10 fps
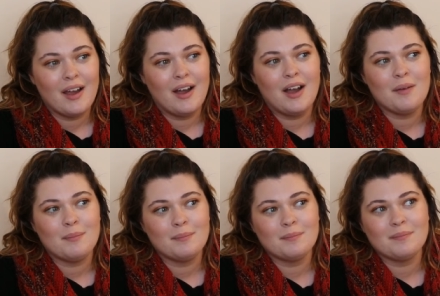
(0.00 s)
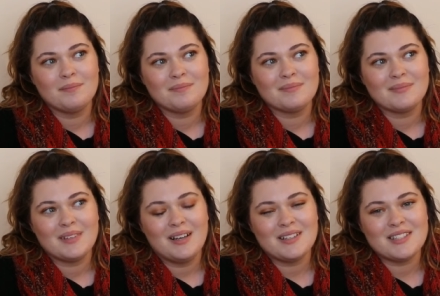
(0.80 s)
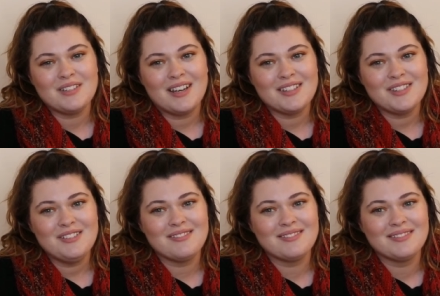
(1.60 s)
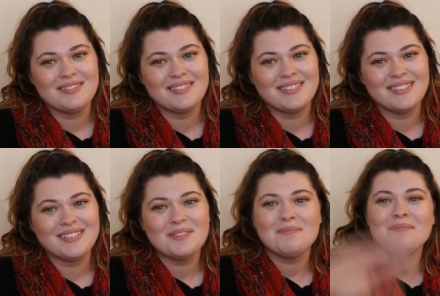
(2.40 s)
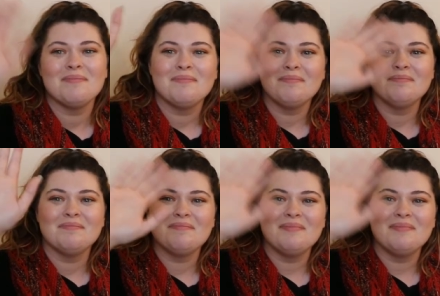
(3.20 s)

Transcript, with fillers: I'll see you guys soon.